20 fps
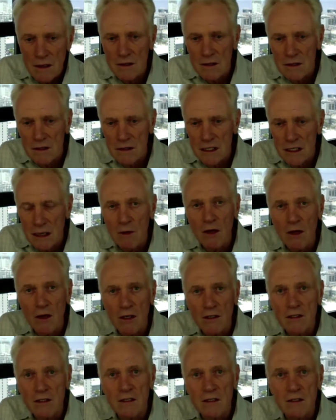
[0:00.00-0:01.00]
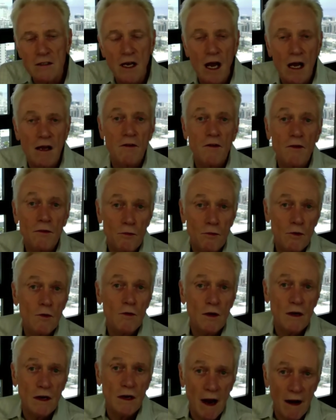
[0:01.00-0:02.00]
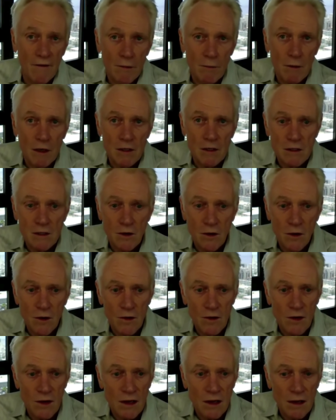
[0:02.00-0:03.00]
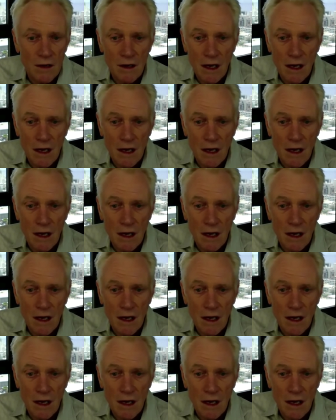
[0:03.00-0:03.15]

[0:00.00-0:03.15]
stimulus is done through the government, so it,